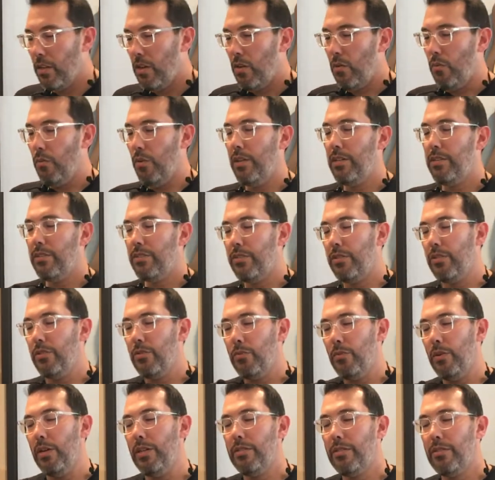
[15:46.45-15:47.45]
1, 2,
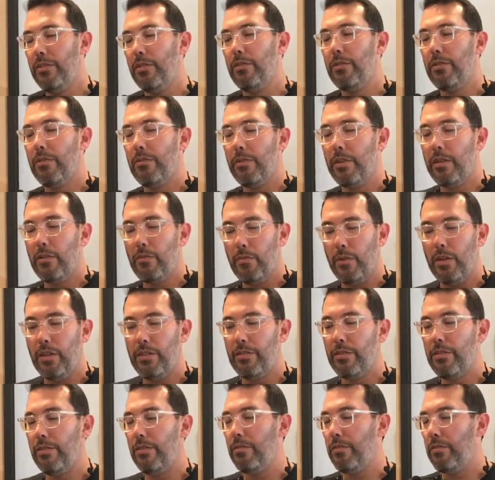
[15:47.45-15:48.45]
1, 2, 3, 1,
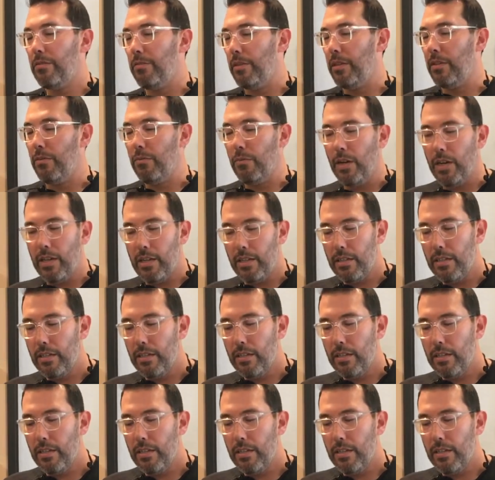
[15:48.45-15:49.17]
2, 3, 1.